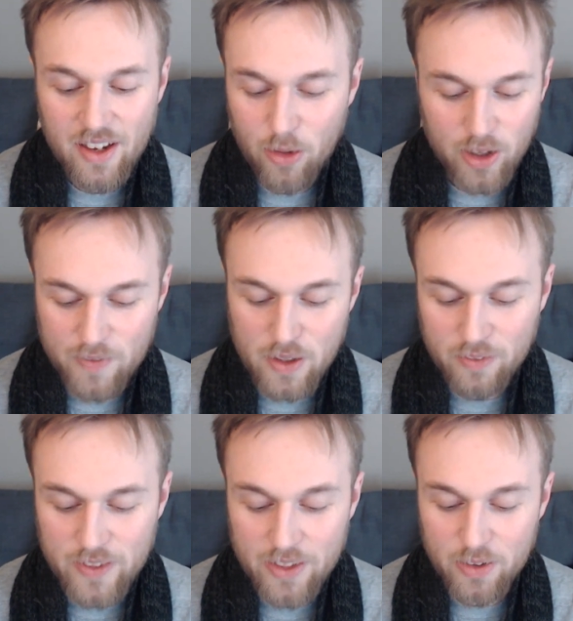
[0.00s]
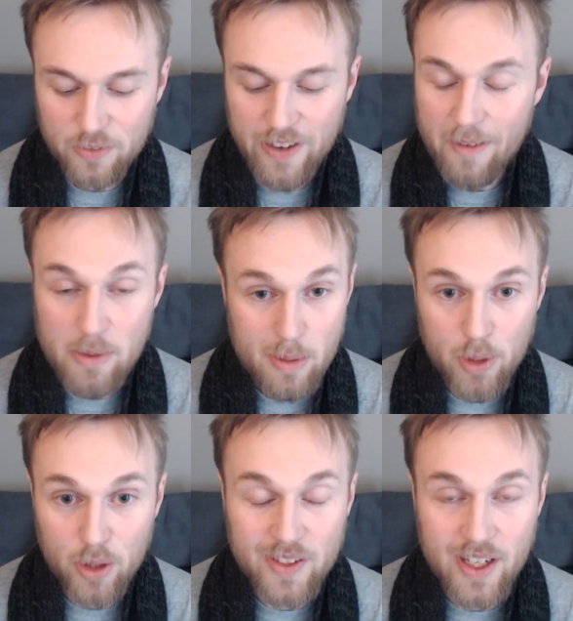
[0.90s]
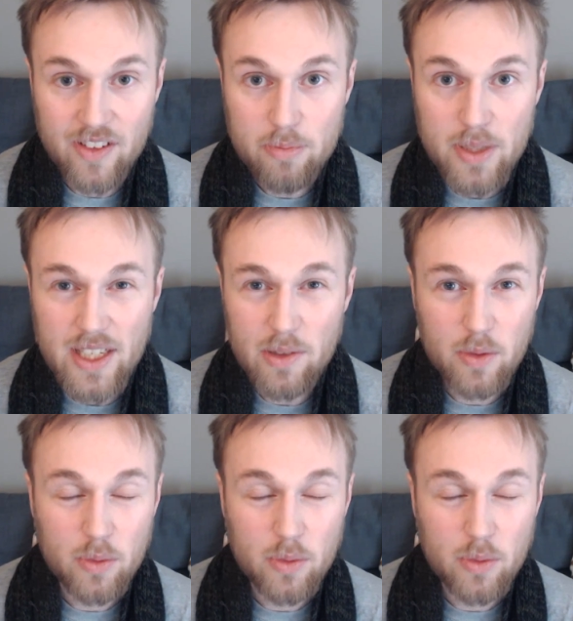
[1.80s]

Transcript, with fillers: or if you're a friend or family member of an I N F P,